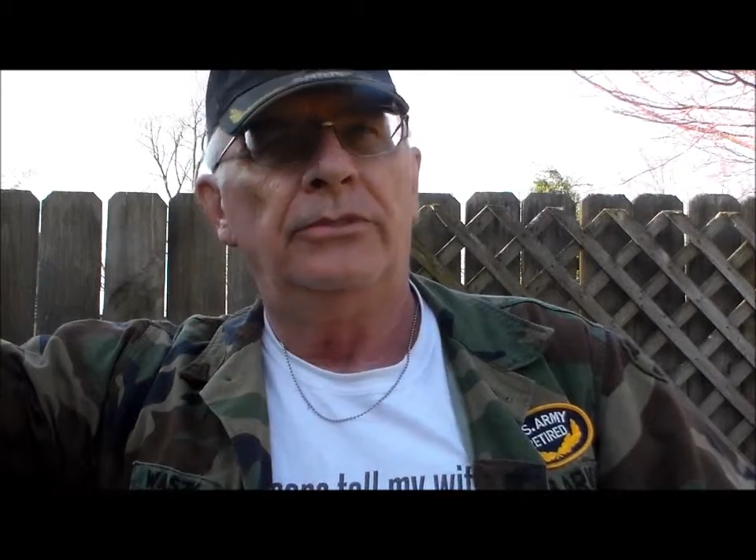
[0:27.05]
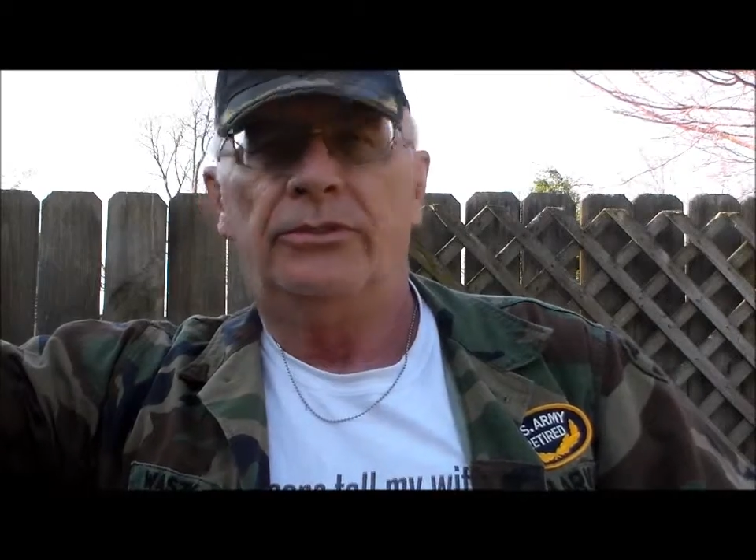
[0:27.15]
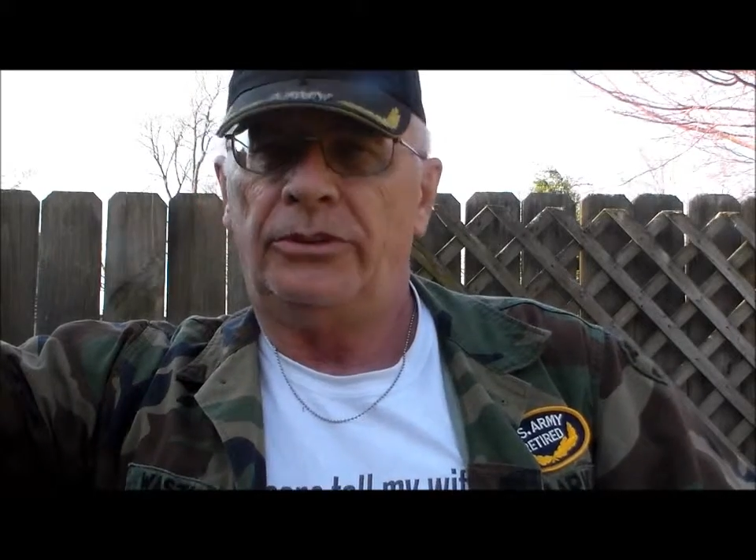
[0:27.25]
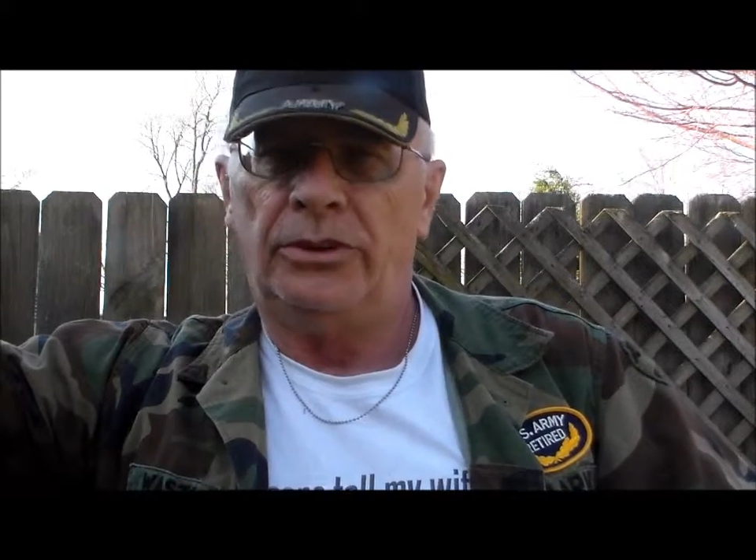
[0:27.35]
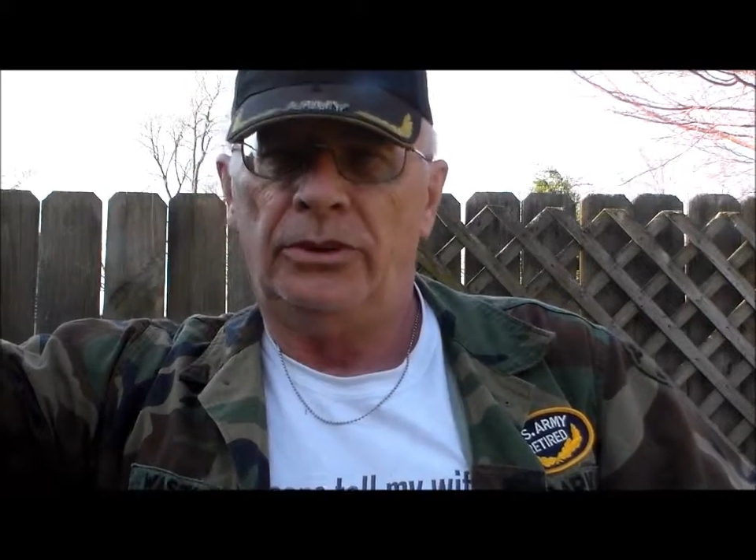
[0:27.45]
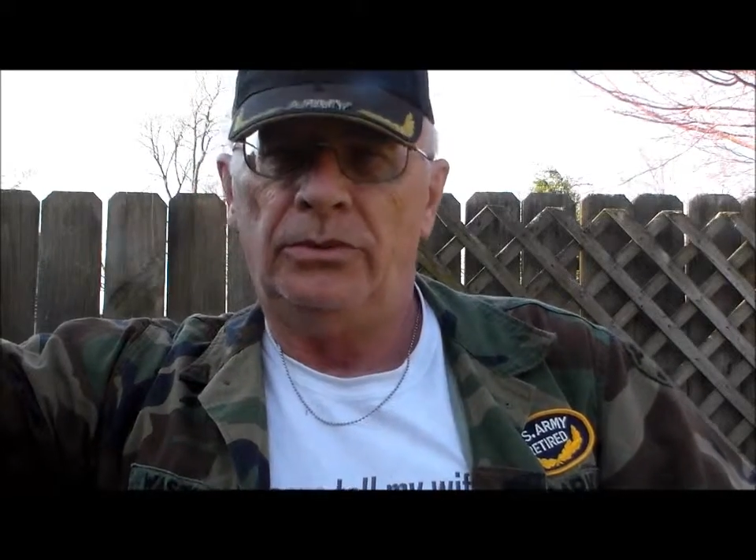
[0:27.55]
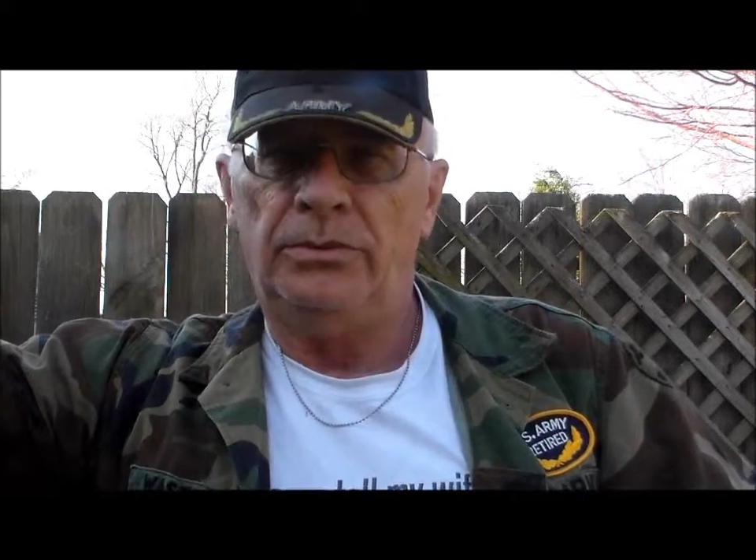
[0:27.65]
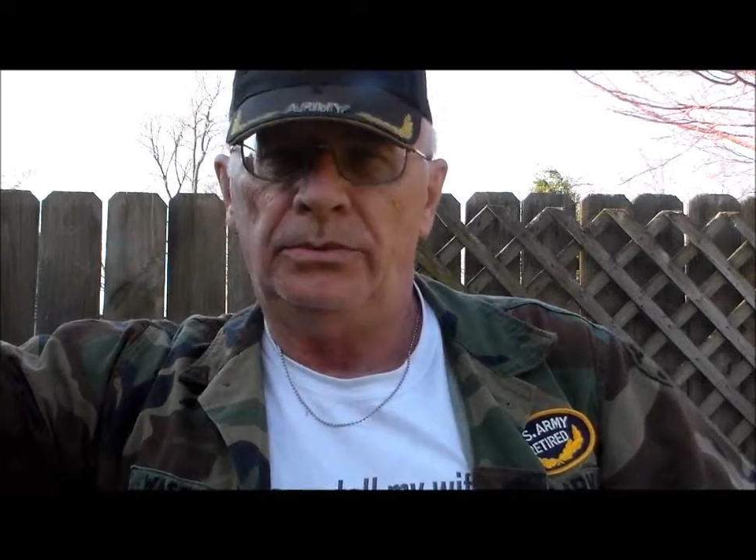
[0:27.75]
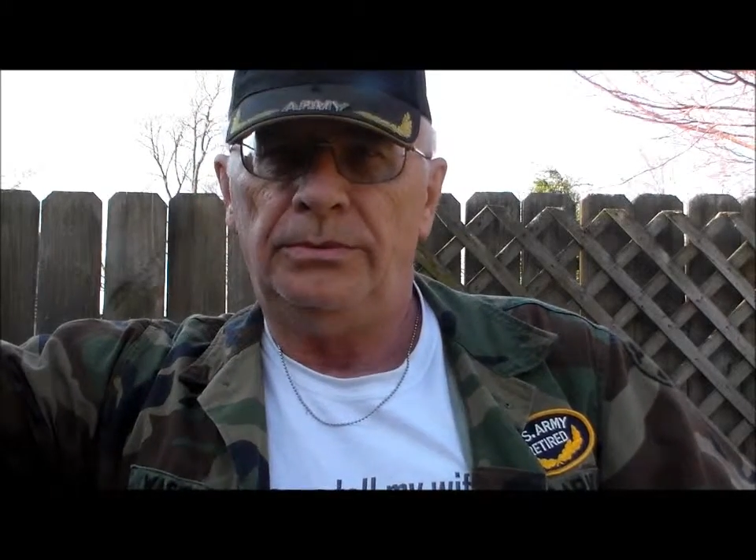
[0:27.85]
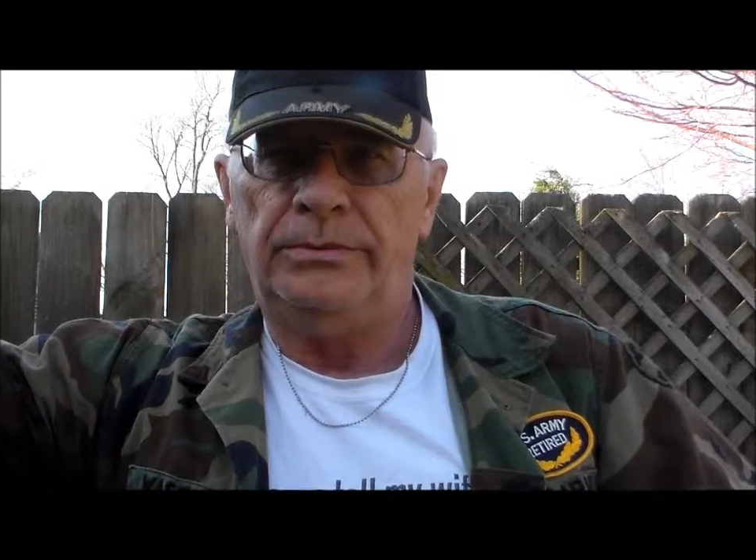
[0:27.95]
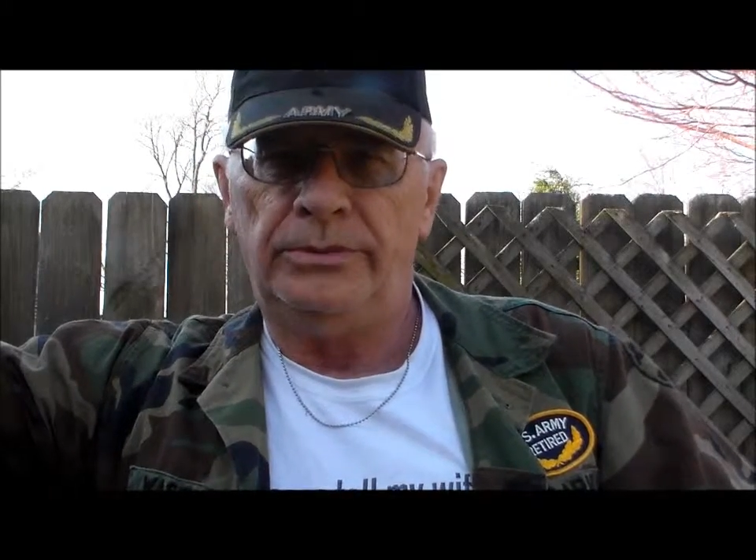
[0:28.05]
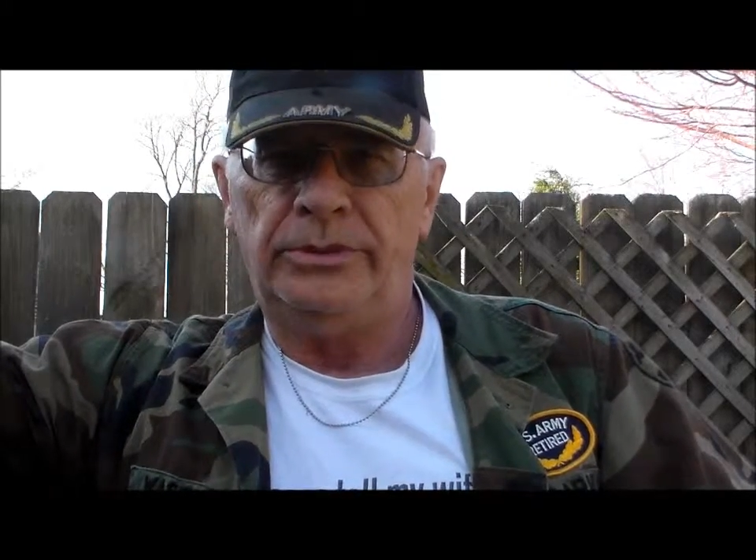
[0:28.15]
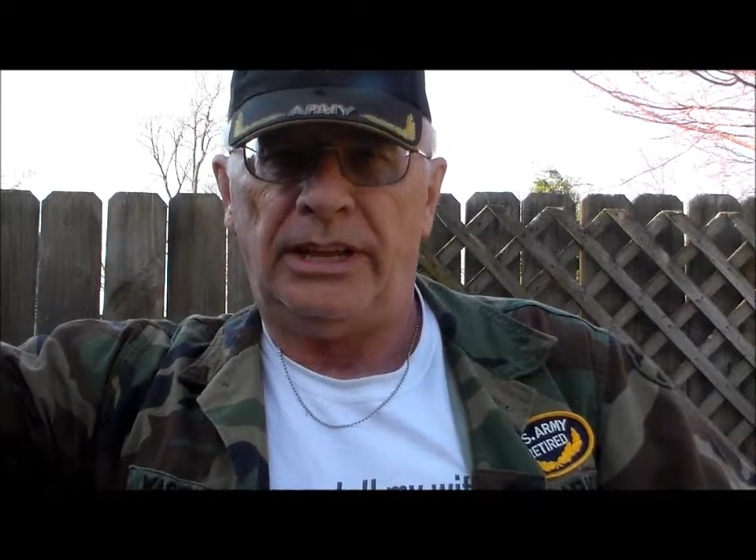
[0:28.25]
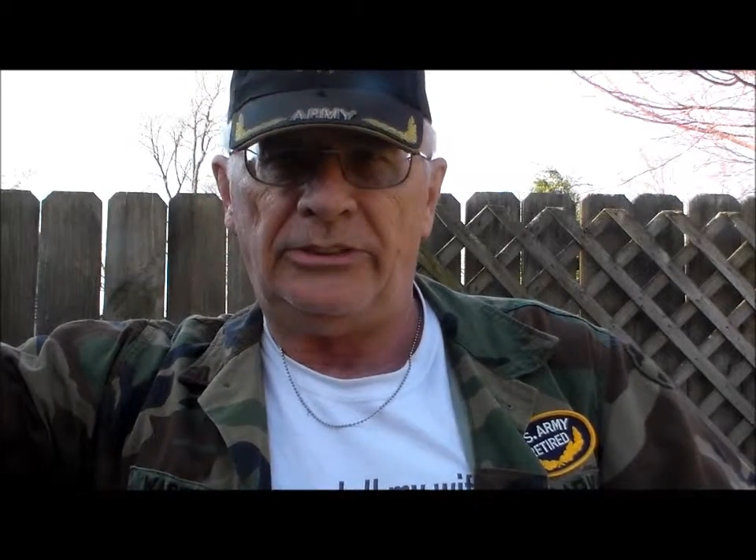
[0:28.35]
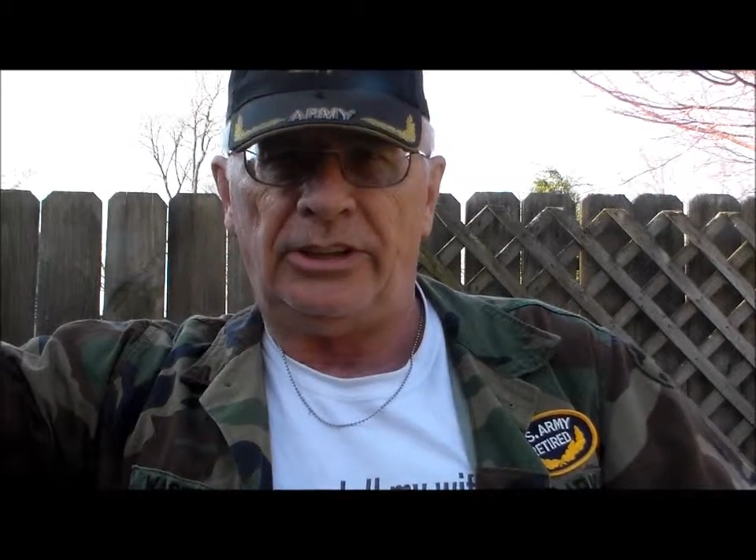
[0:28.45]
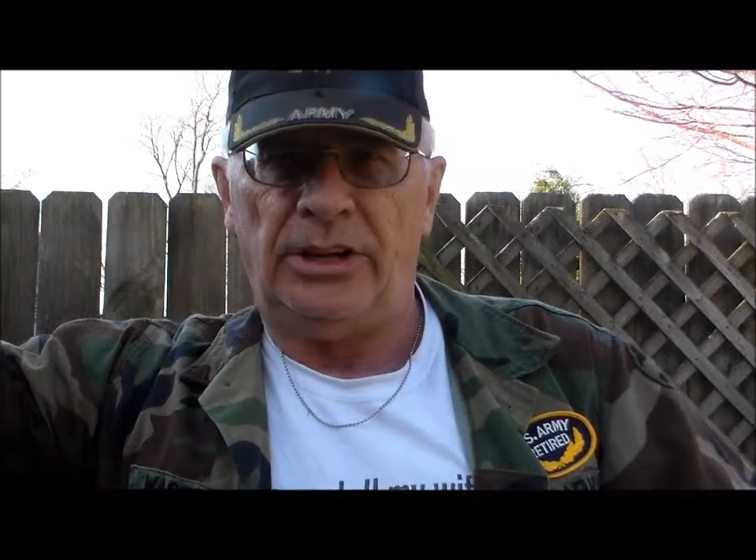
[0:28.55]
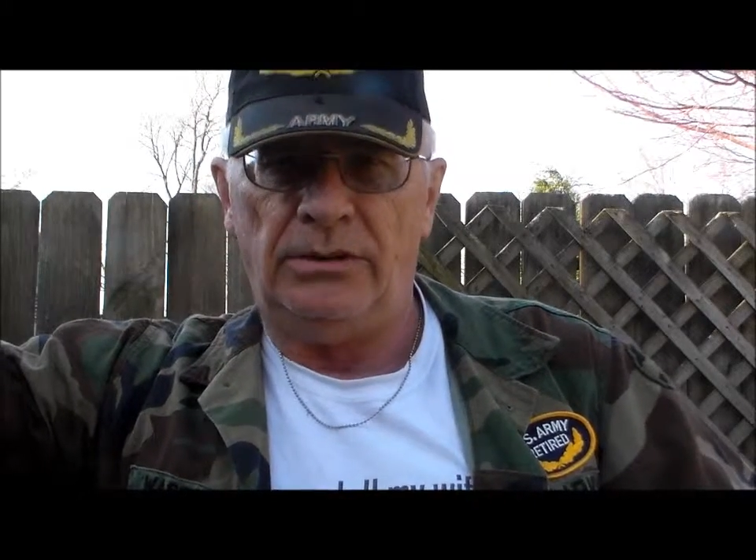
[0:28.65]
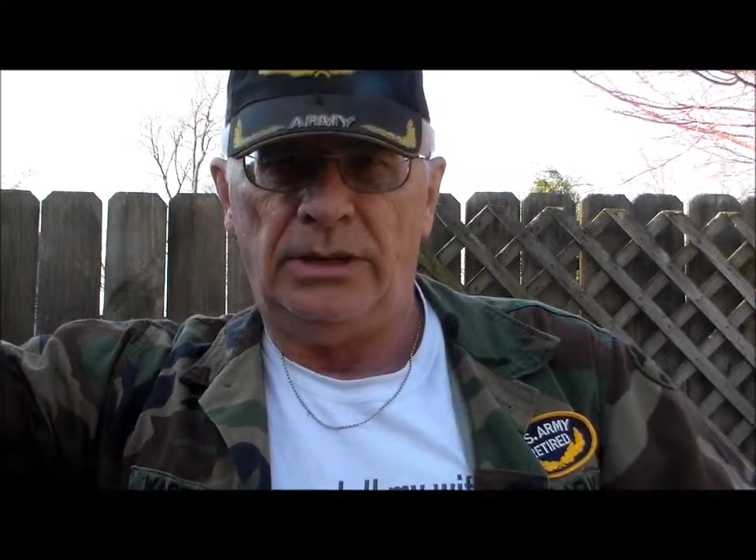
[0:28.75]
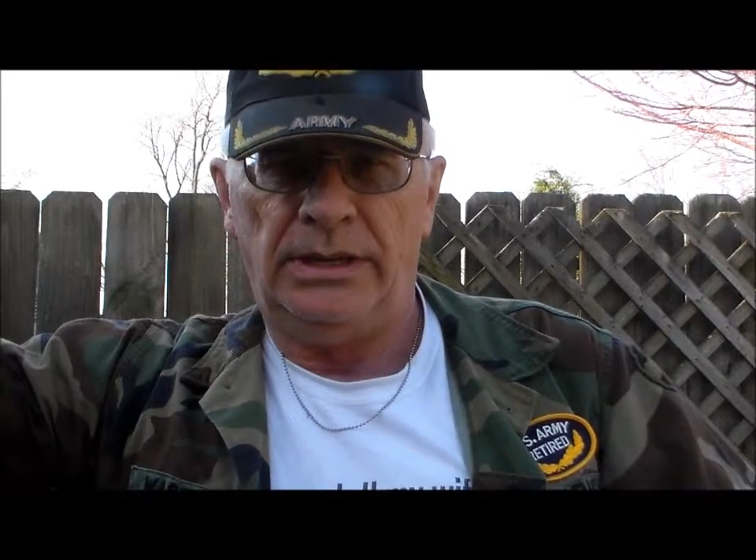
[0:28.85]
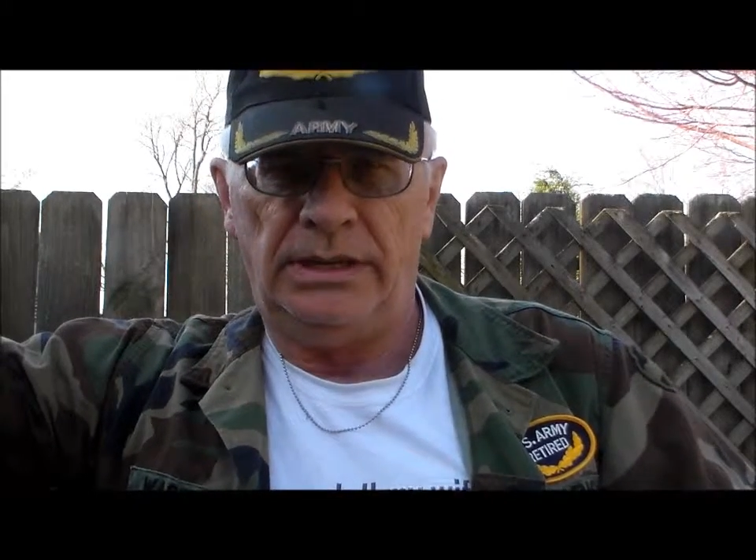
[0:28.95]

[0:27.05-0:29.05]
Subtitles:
So 2 days ago,